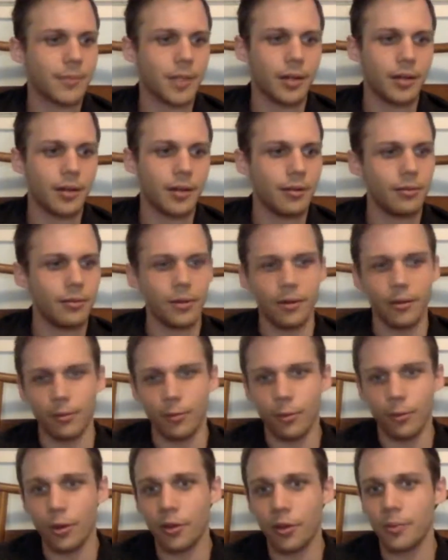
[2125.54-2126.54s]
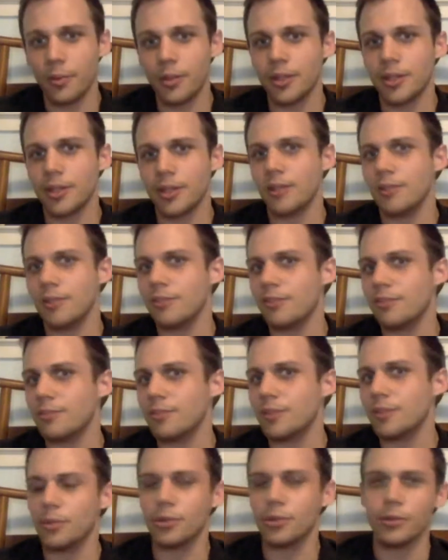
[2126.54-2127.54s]
are, are worth millions,
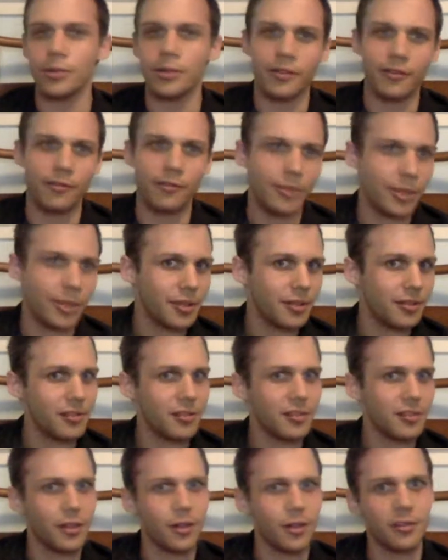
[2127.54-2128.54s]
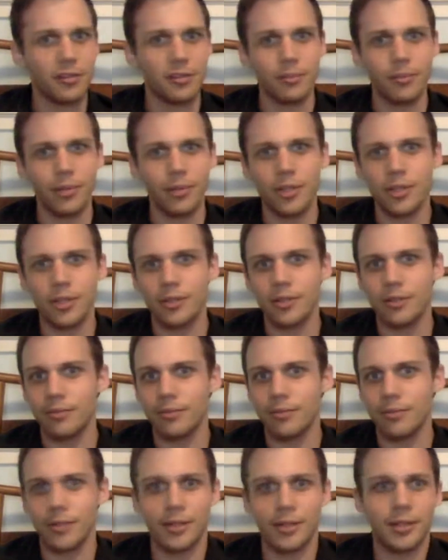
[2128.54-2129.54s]
people who have millions of dollars in budget,
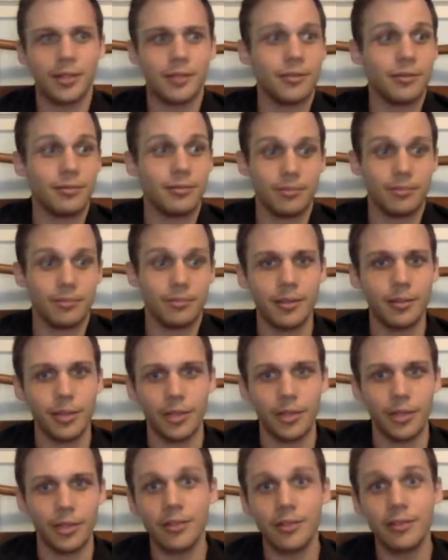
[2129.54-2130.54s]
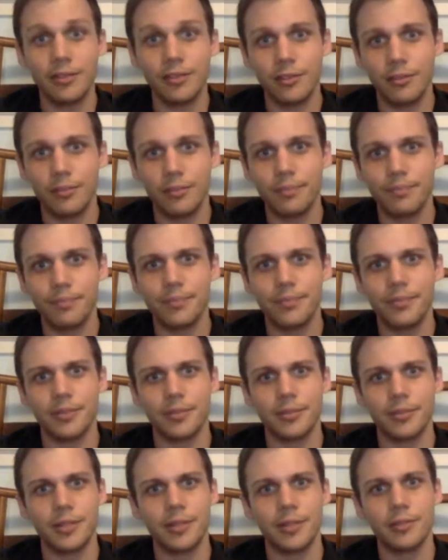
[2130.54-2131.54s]
uh, even in the billions
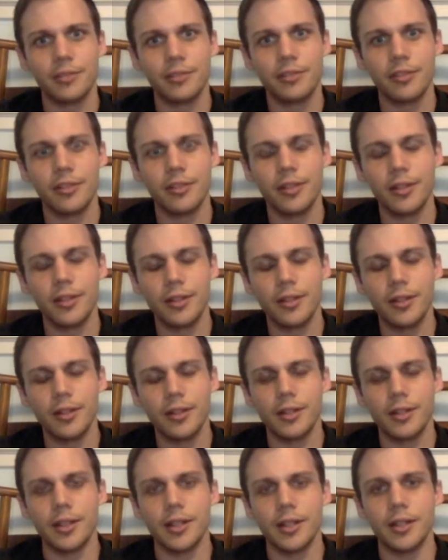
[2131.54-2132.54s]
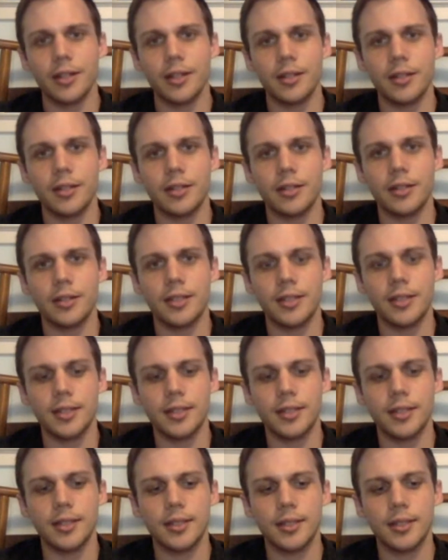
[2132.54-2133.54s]
sometimes. And
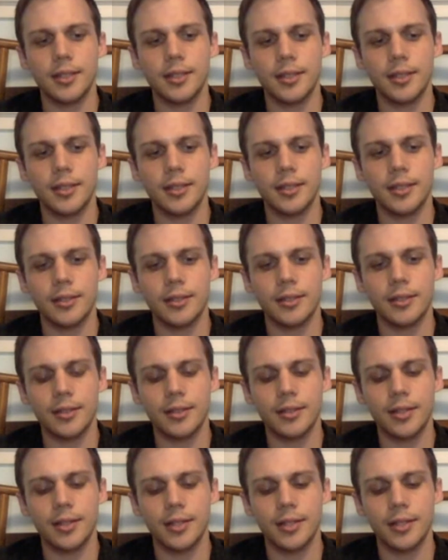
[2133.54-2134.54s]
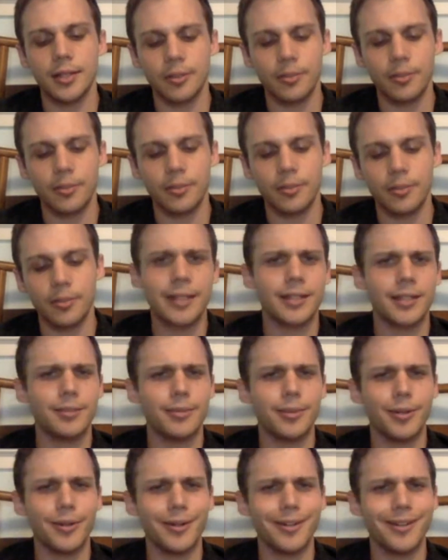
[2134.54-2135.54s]
it, I don't panic
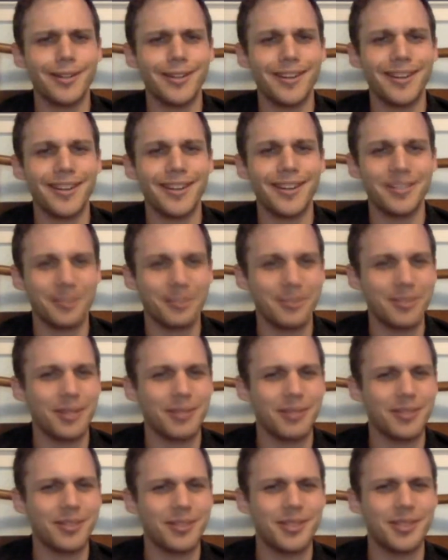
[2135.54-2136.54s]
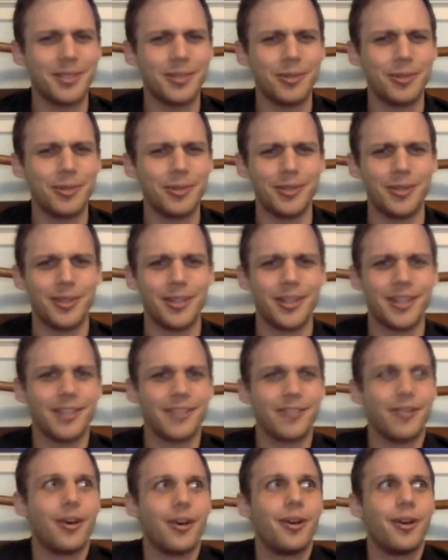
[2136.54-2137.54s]
anymore. Uh, sometimes you do when you
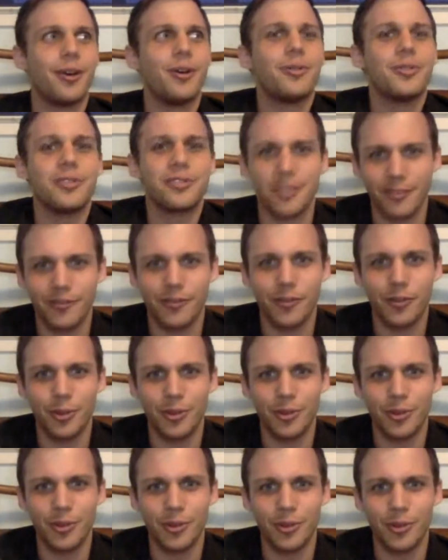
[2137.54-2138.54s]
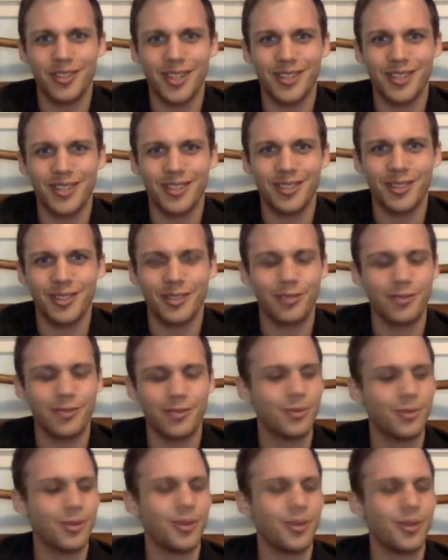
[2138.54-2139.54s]
think of all this influence that's in this
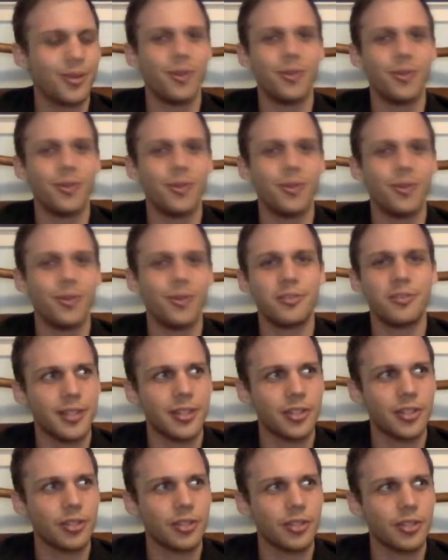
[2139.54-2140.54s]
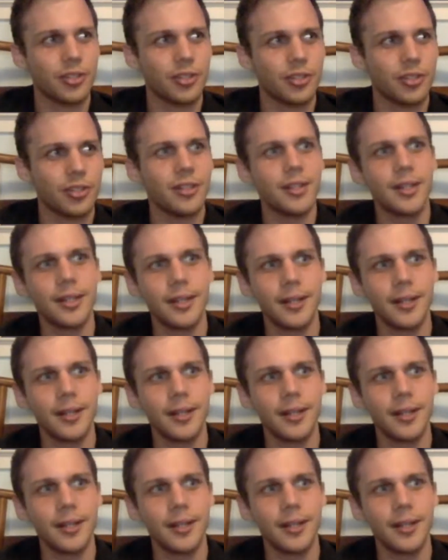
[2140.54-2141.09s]
room or all this potential. And